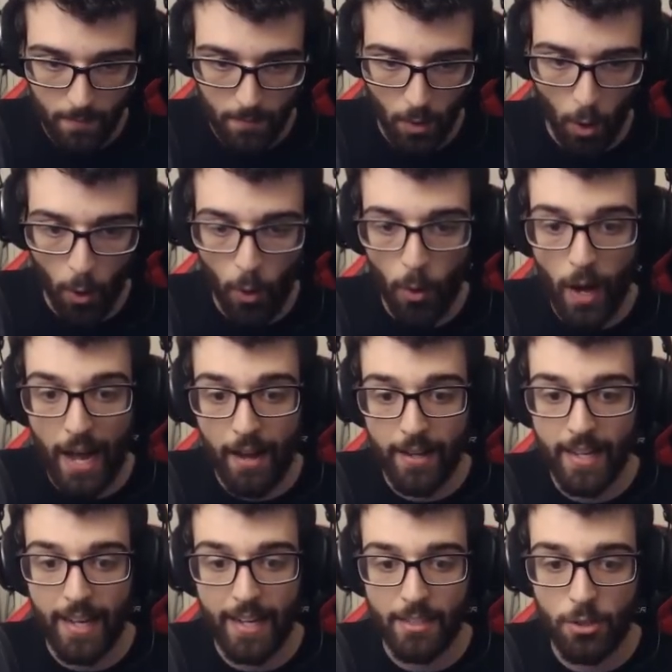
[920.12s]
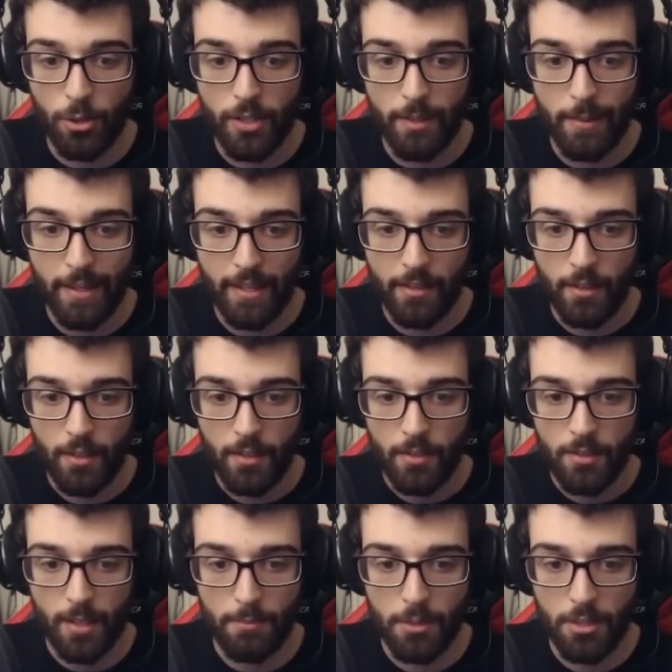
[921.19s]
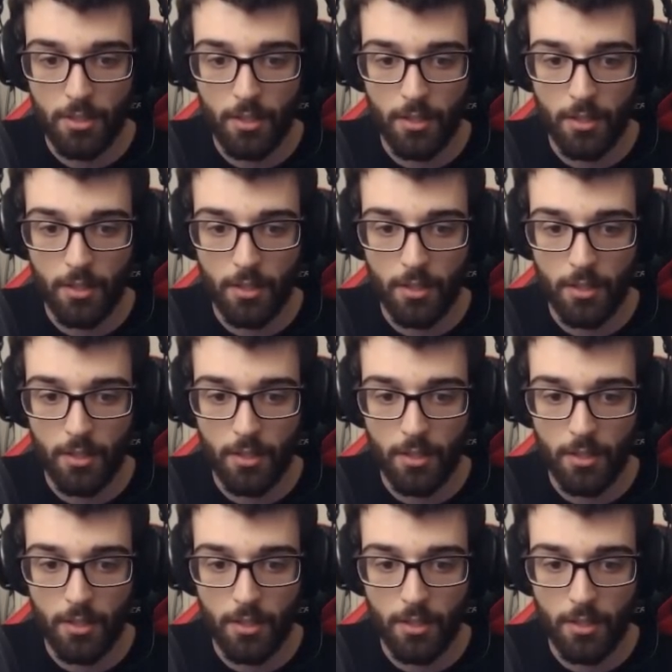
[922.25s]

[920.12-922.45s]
Oh, okay, I took him out. So I'm just going to